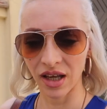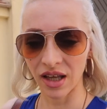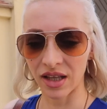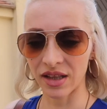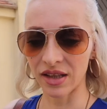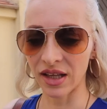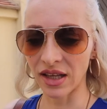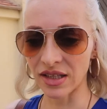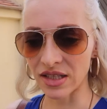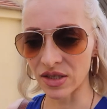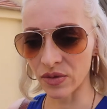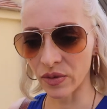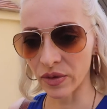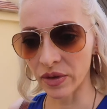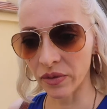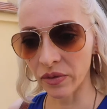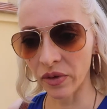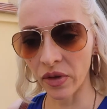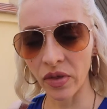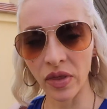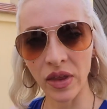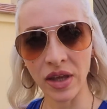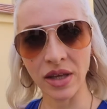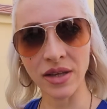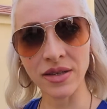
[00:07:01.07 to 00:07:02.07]
And that's one of
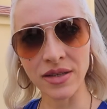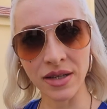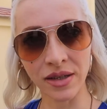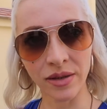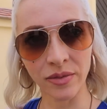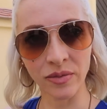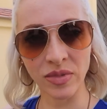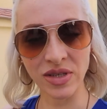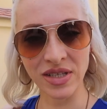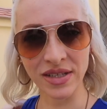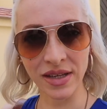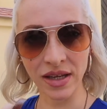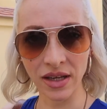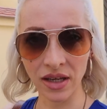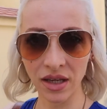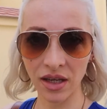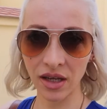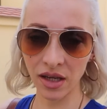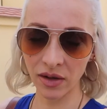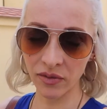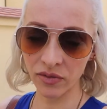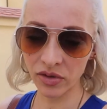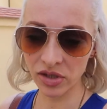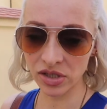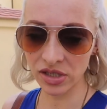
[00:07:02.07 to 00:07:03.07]
the things I'm
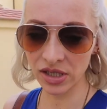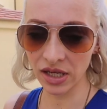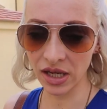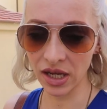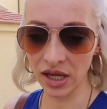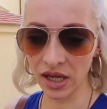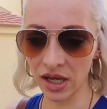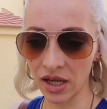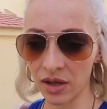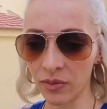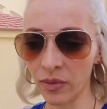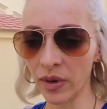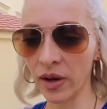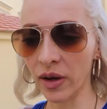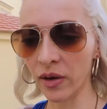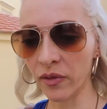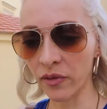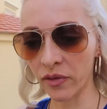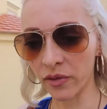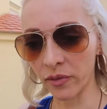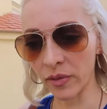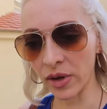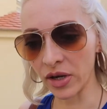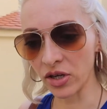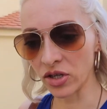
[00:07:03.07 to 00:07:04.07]
saying every day in my
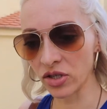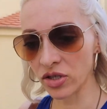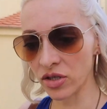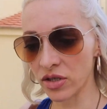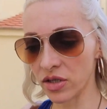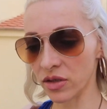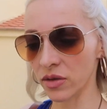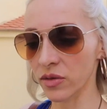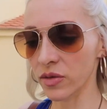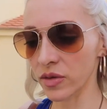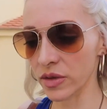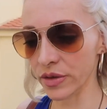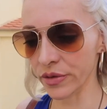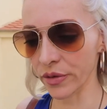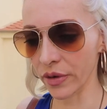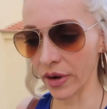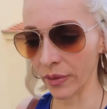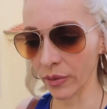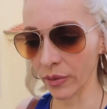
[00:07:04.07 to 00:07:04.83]
affirmations. Also,